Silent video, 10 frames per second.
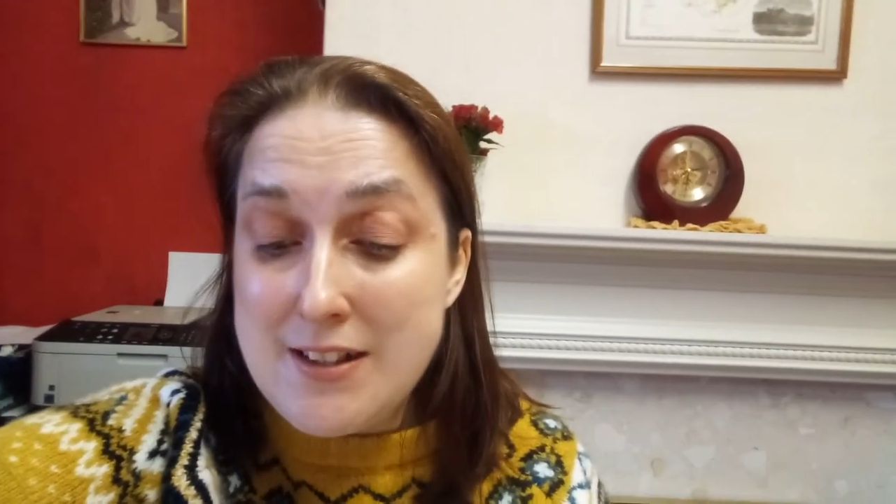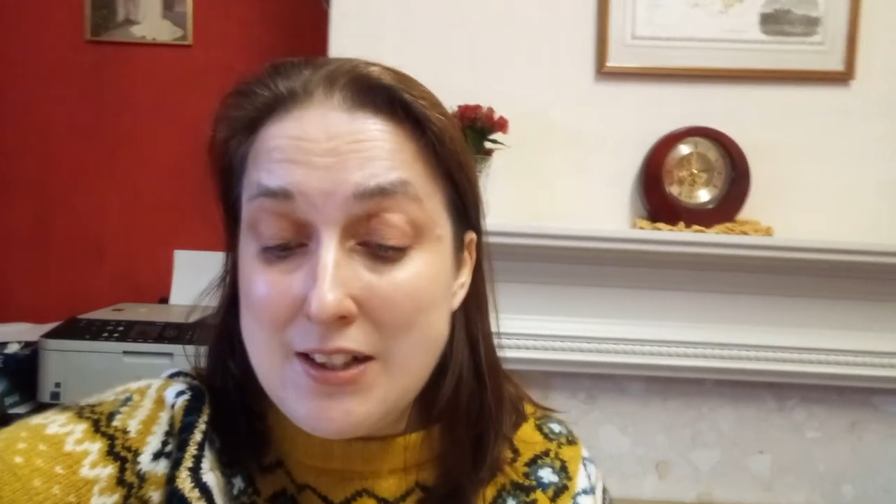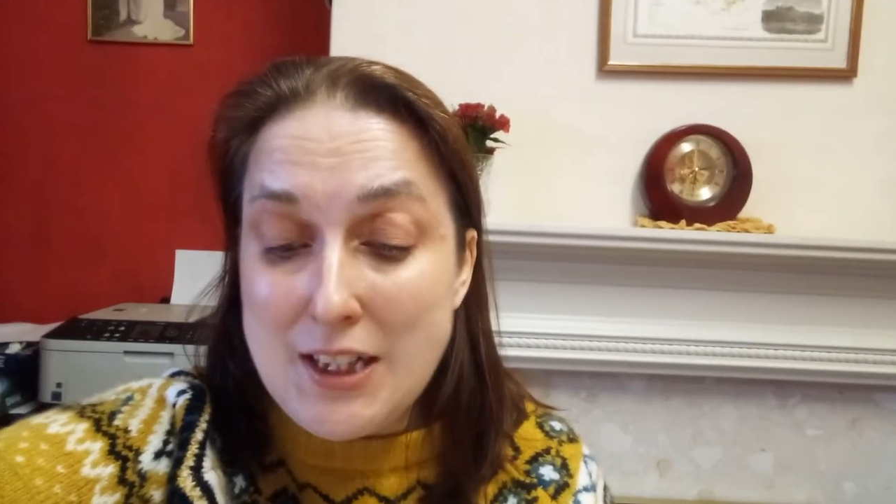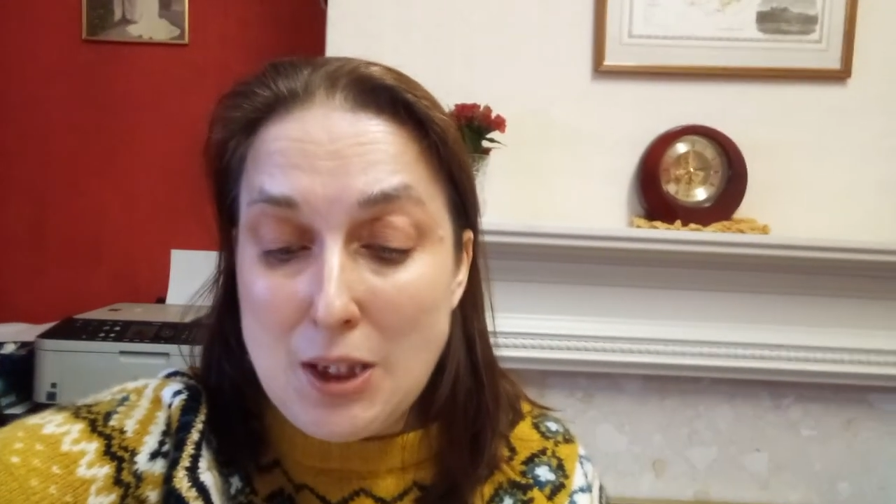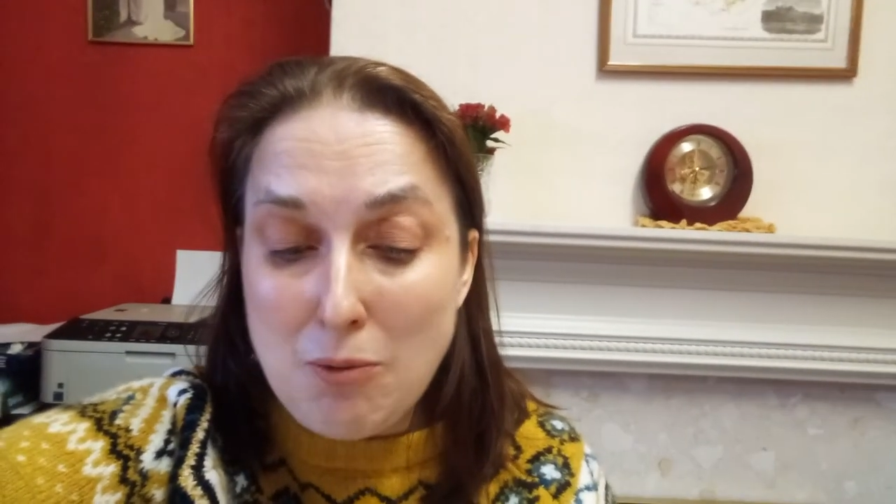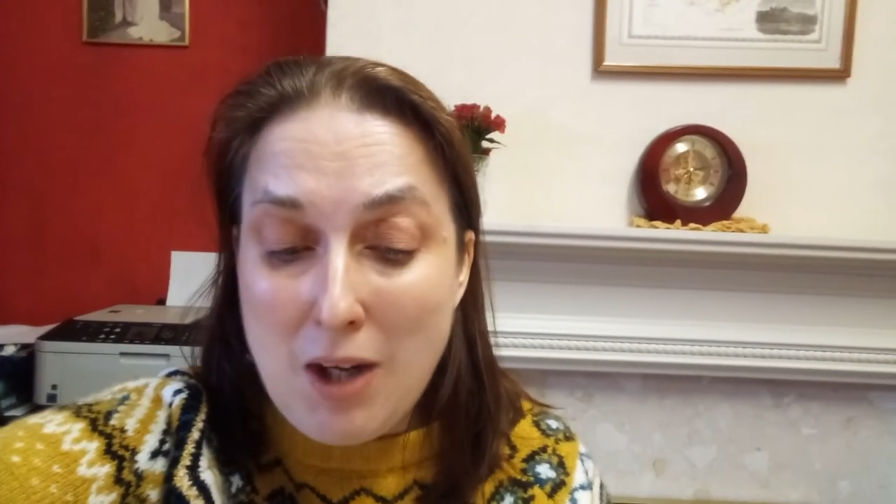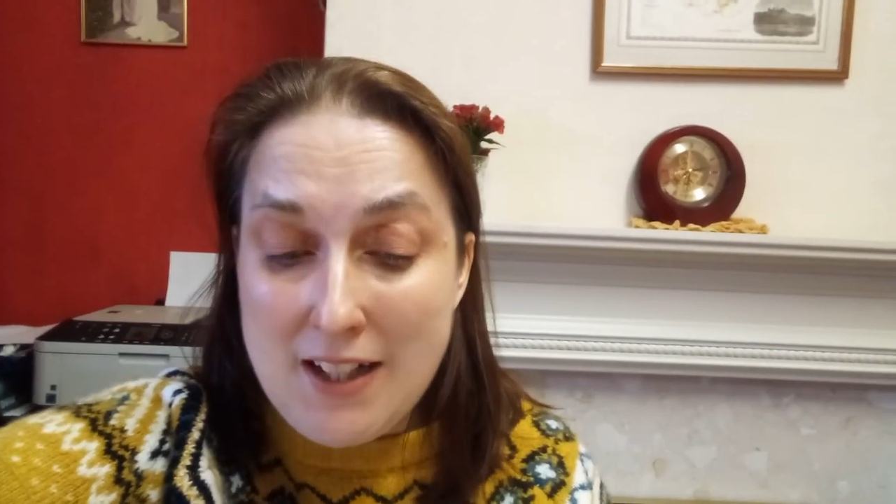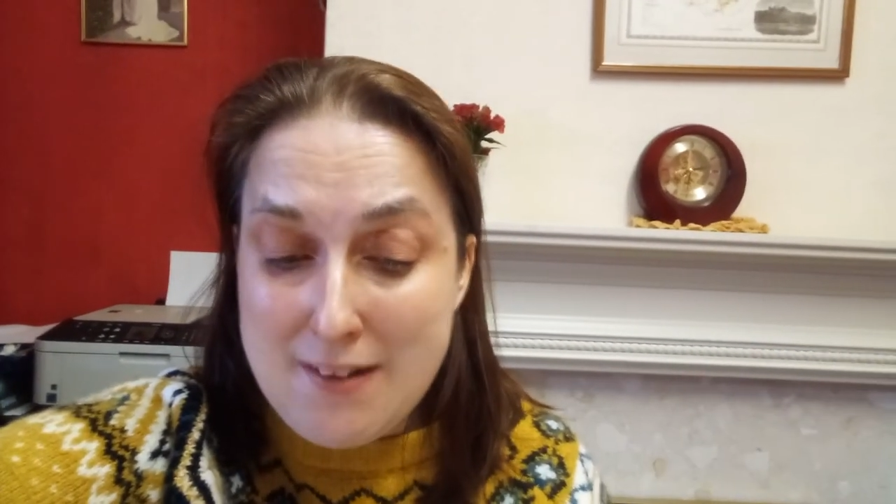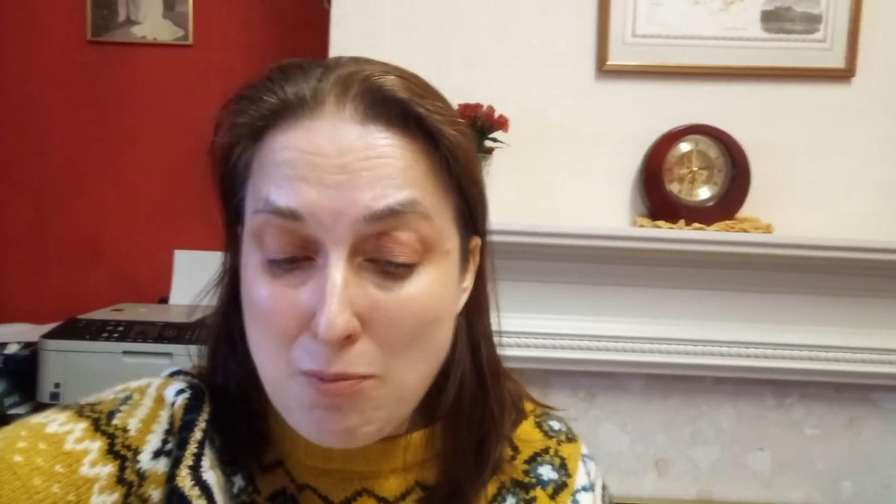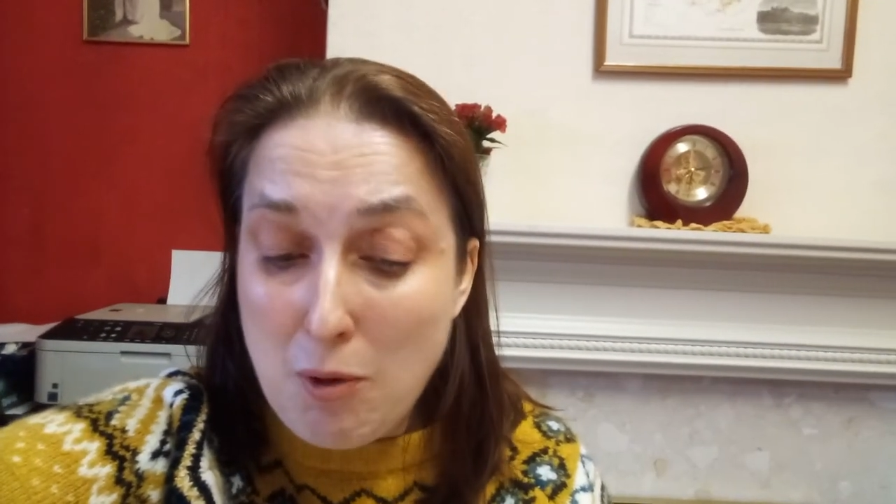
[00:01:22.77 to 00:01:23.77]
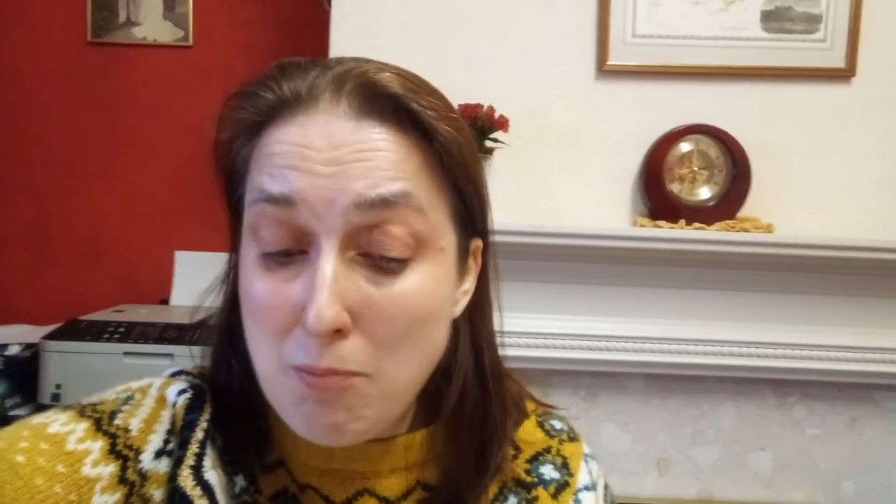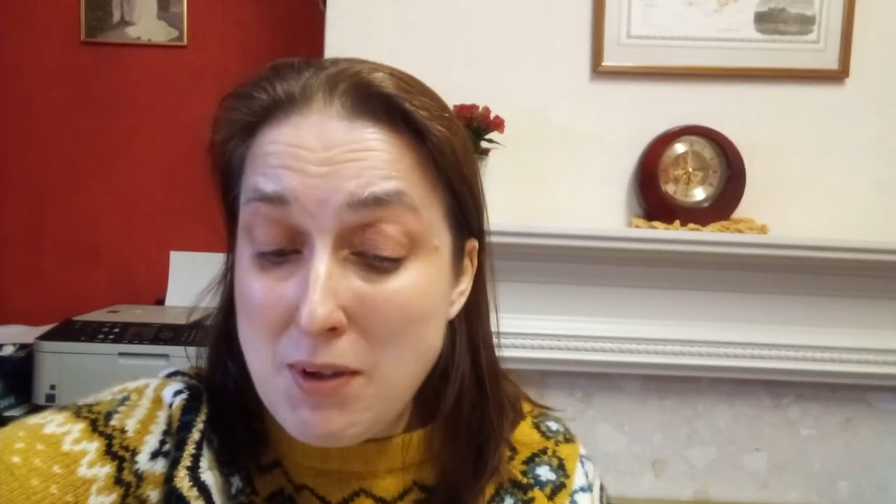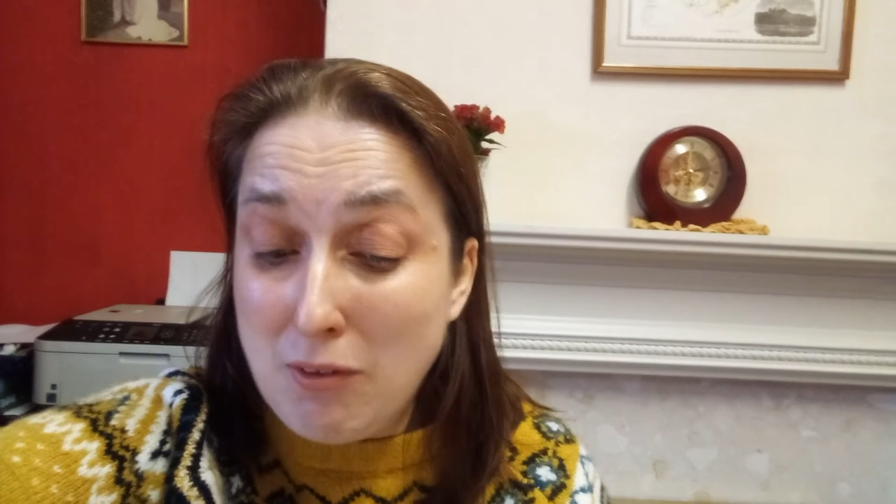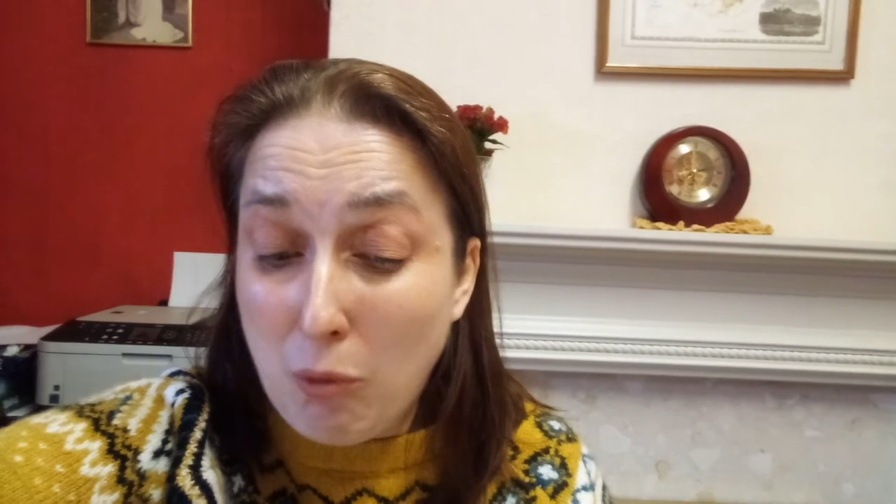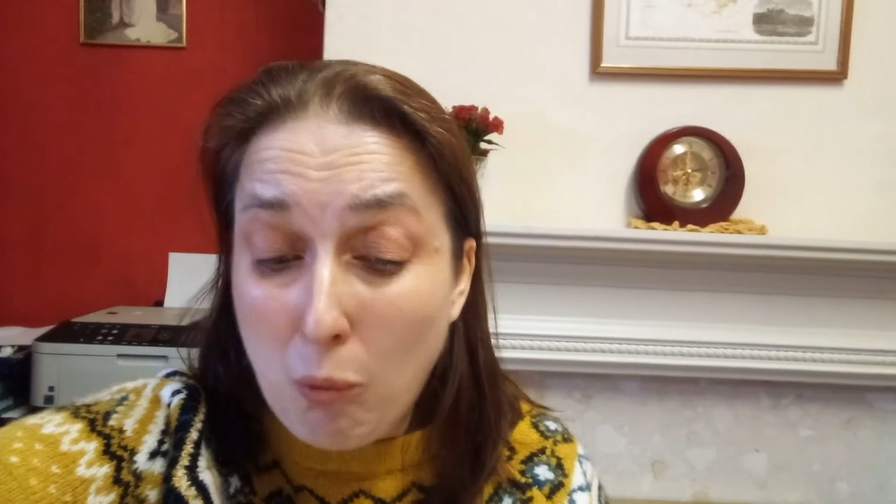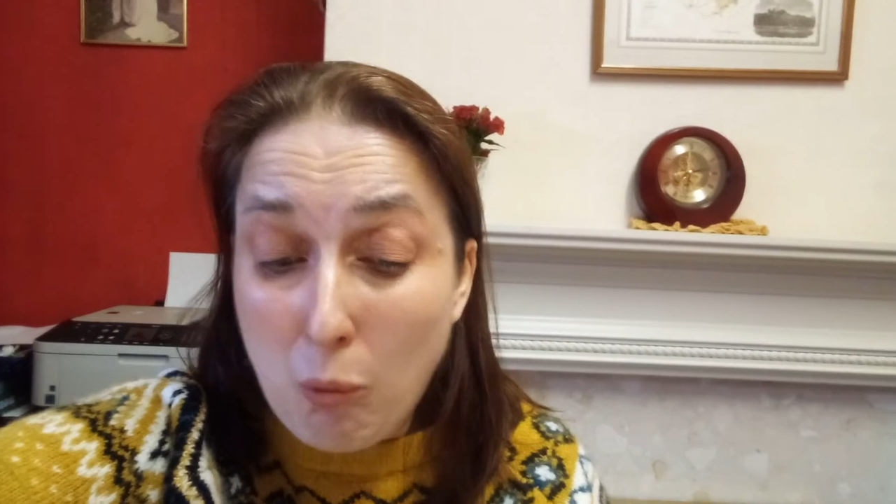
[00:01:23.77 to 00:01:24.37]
to the US will be